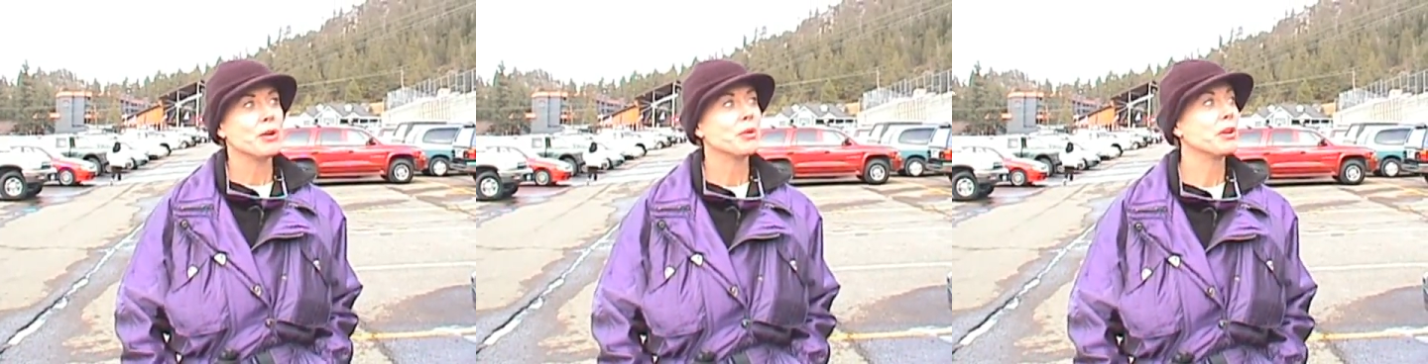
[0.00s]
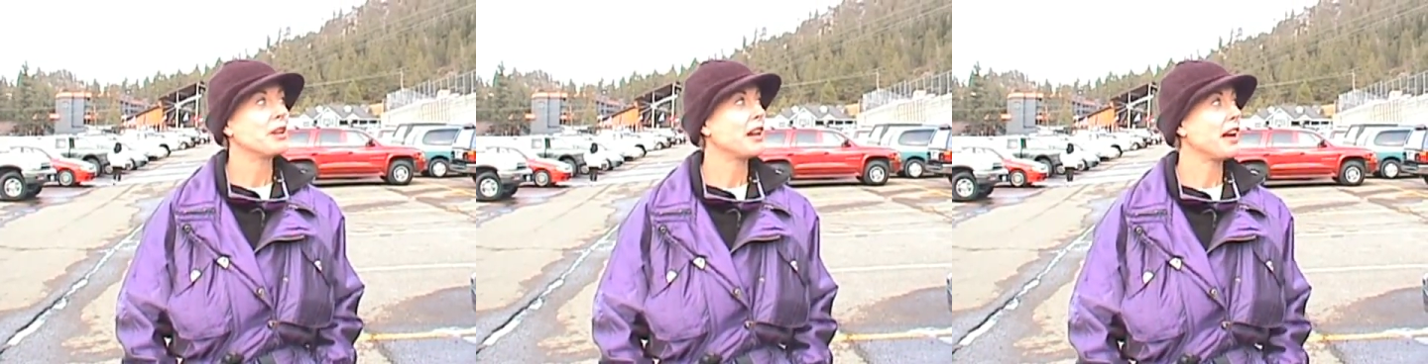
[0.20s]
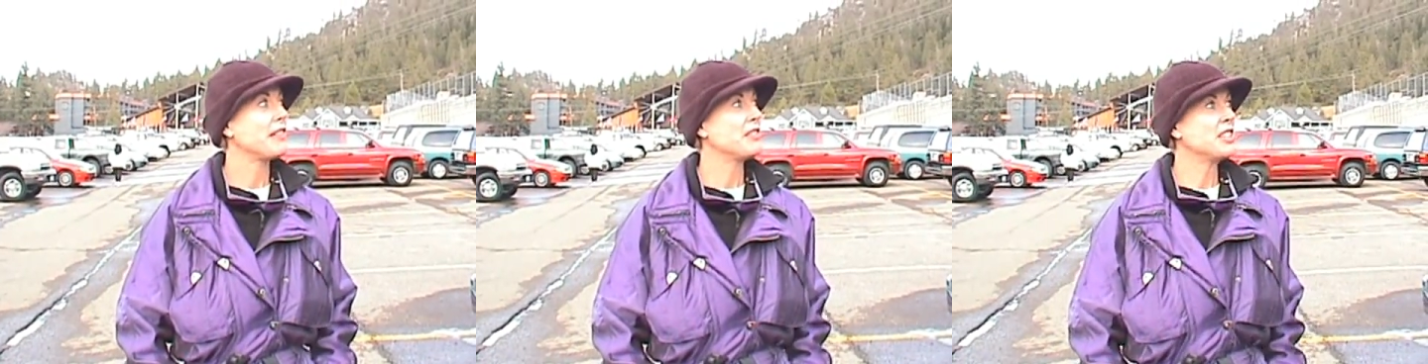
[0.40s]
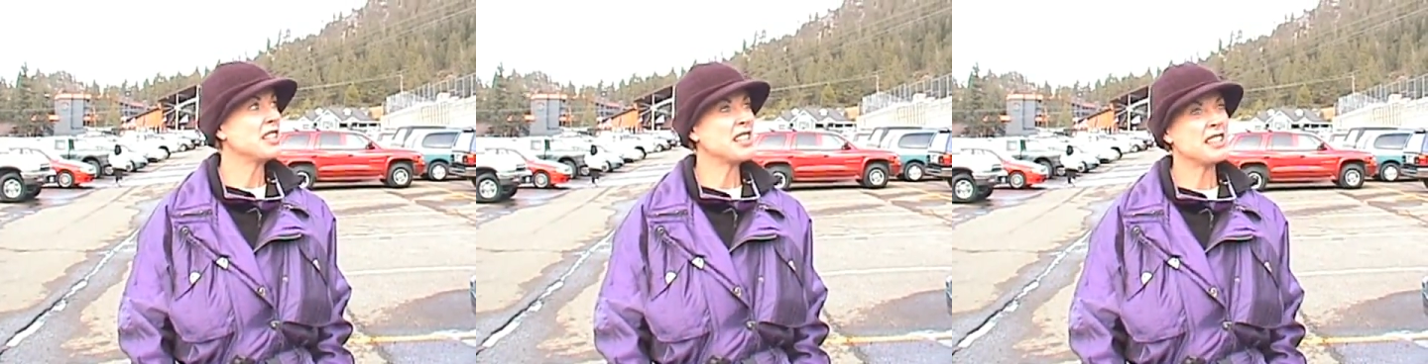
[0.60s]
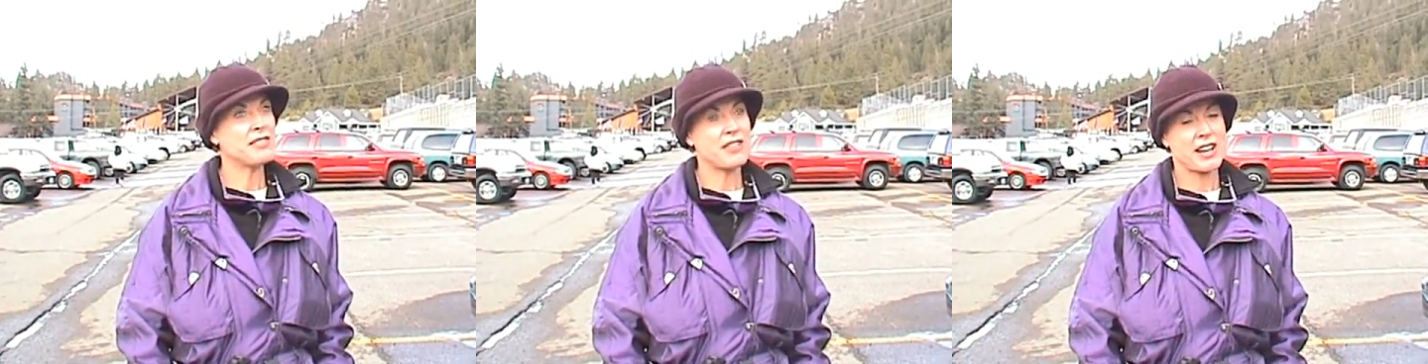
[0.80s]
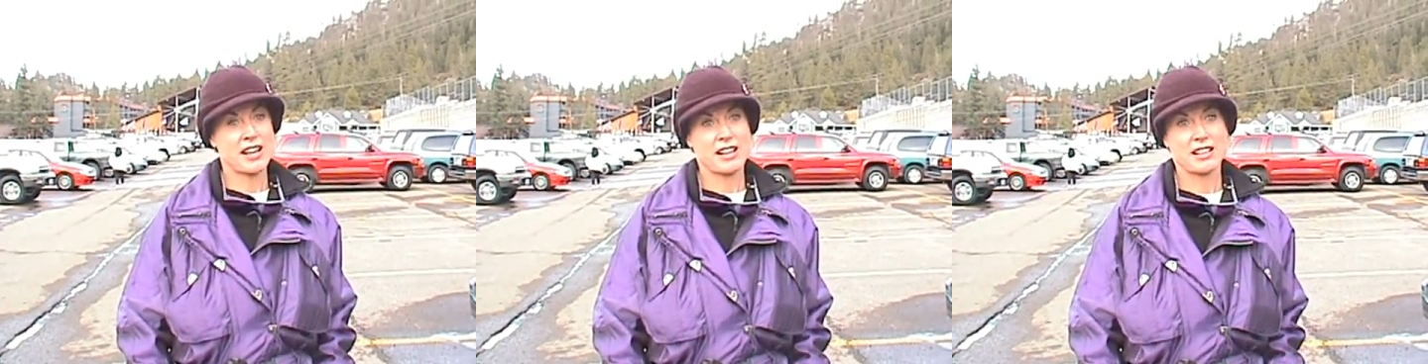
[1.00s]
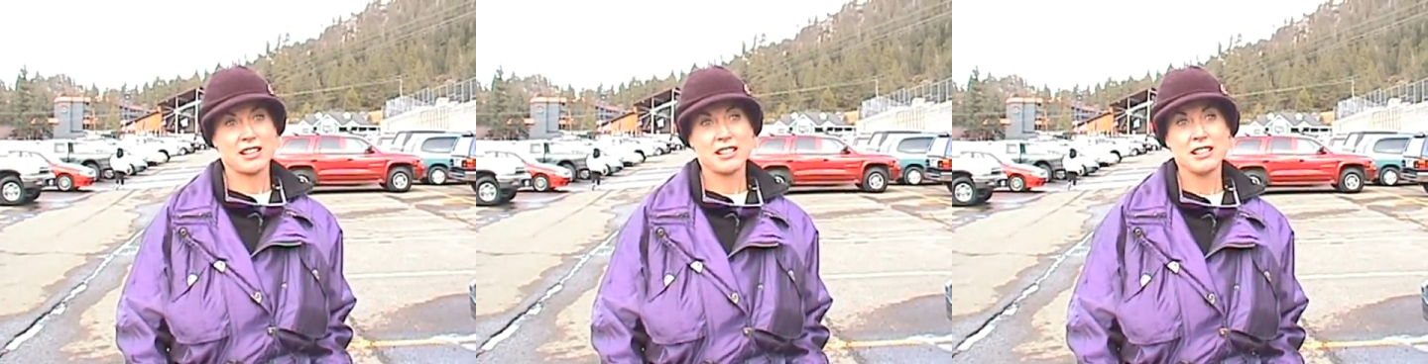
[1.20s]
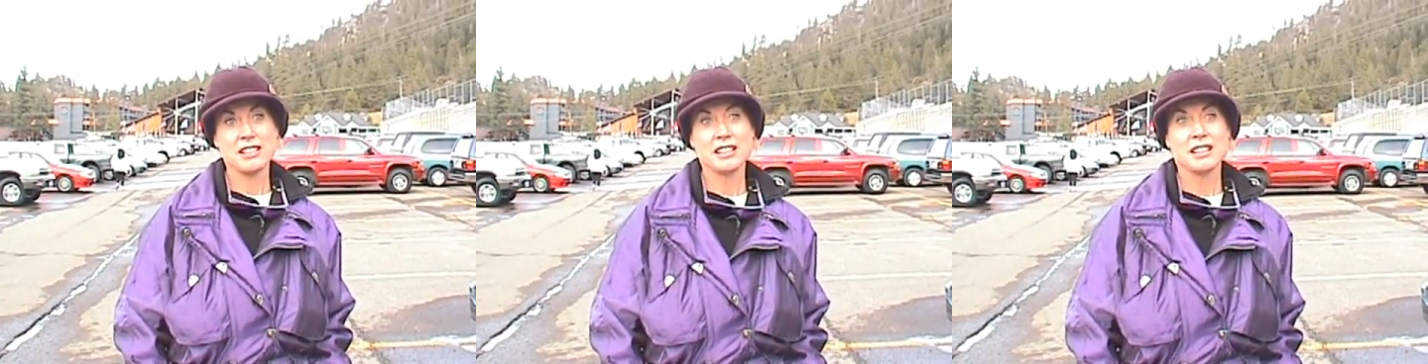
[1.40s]
We're at Heavenly
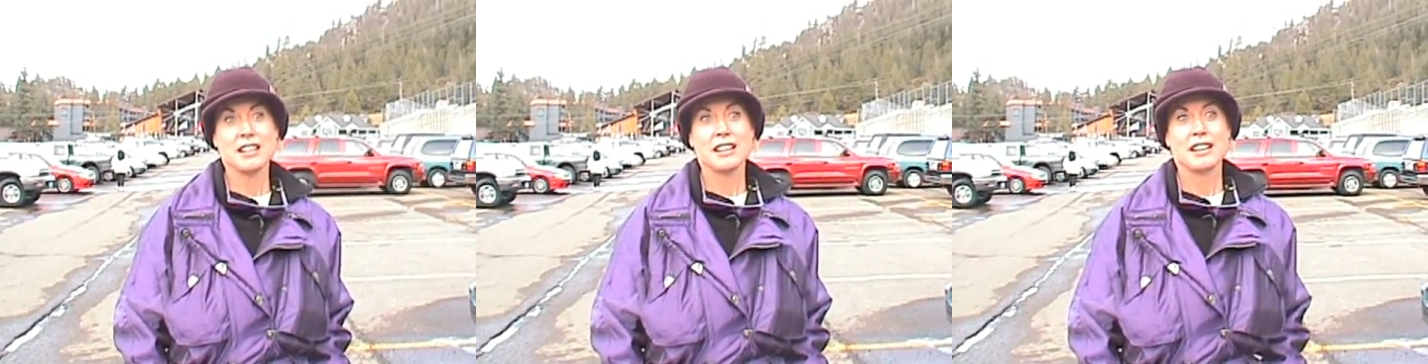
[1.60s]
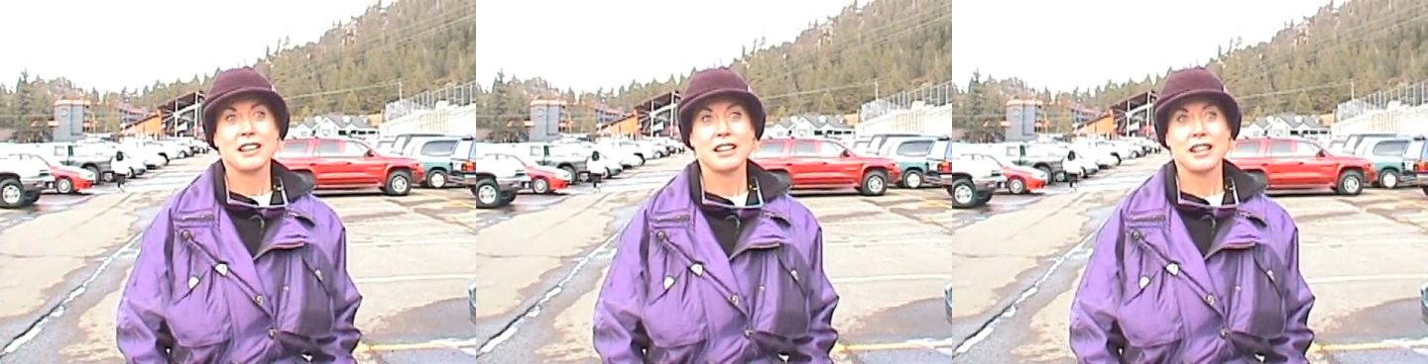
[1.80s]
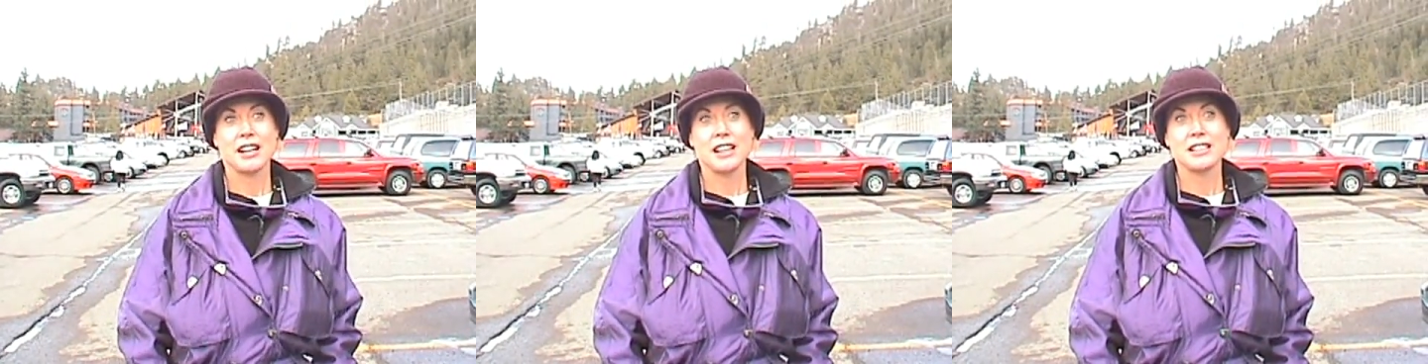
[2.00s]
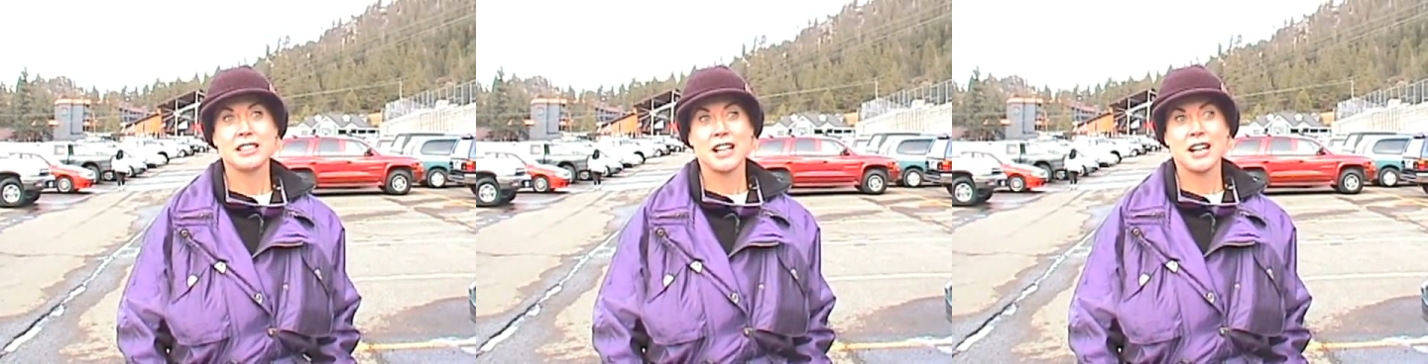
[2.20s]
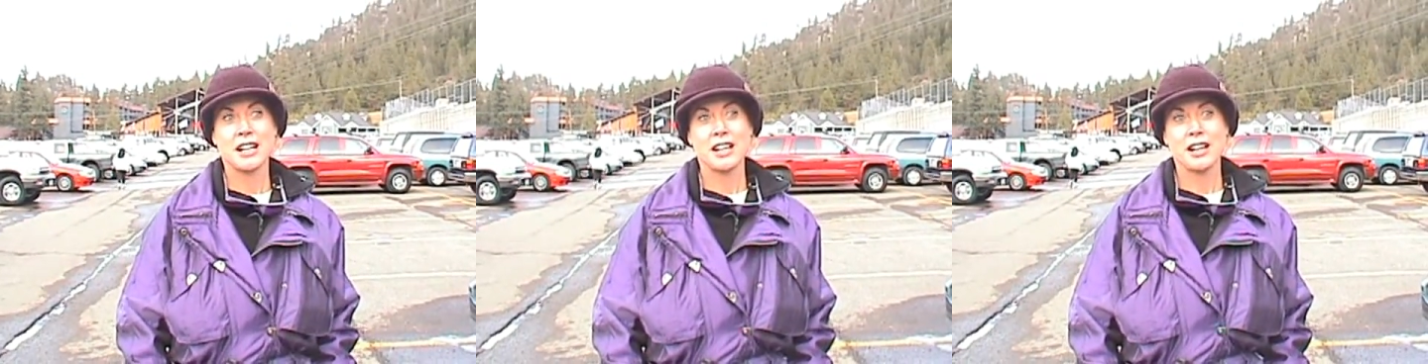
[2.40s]
Valley, and